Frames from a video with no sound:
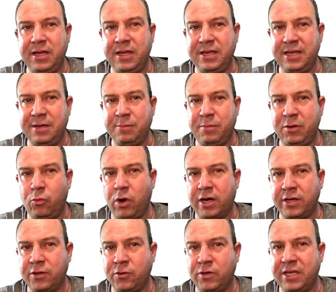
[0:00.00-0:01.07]
indeed be
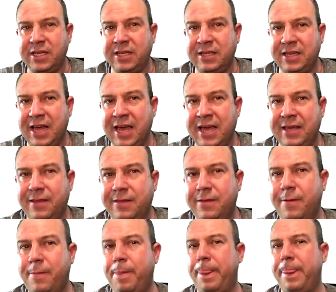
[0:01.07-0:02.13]
1 unit in length.
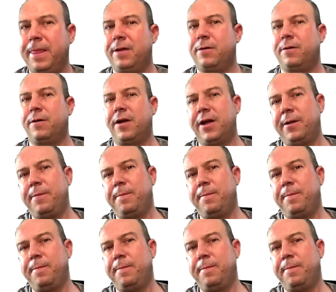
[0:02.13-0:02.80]
All right?